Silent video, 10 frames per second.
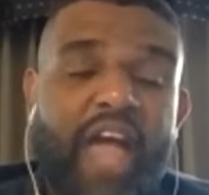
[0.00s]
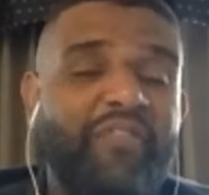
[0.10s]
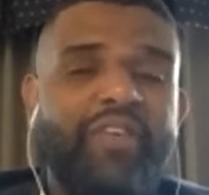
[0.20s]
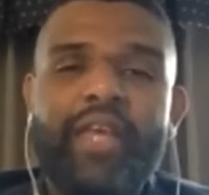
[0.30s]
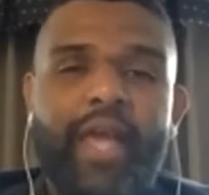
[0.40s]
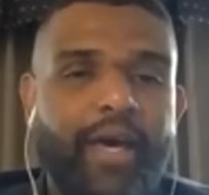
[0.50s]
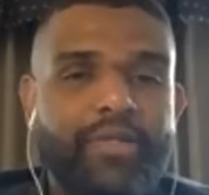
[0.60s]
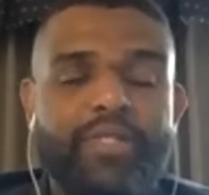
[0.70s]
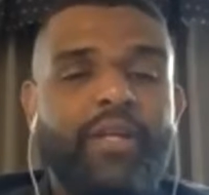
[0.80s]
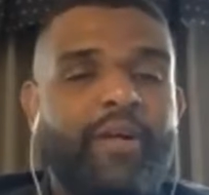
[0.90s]
Everything
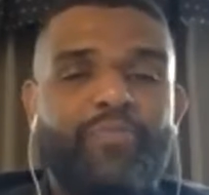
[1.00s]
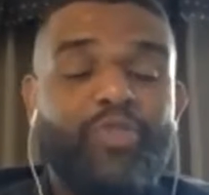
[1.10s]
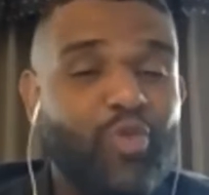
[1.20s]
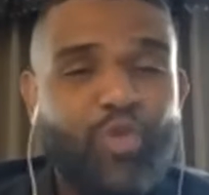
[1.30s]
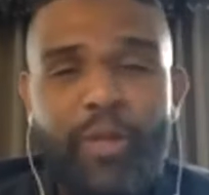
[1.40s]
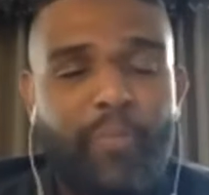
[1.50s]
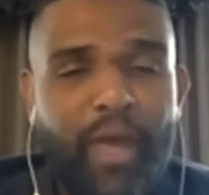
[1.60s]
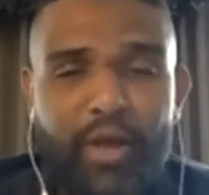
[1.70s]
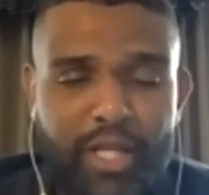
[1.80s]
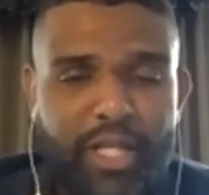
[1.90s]
else truly
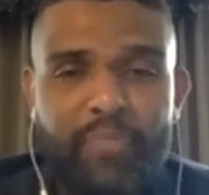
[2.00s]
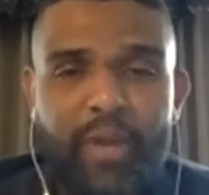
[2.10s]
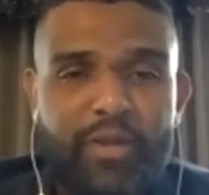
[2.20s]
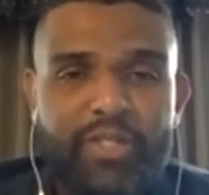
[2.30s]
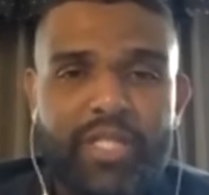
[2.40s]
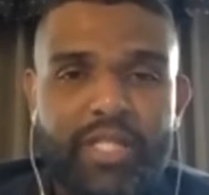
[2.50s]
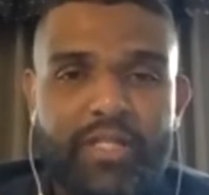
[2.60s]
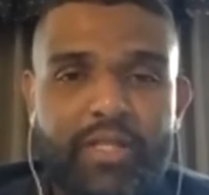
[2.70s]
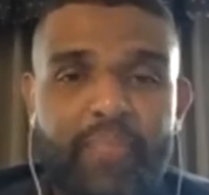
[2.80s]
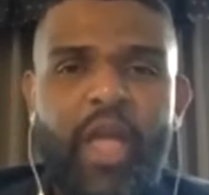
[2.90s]
paled in comparison to,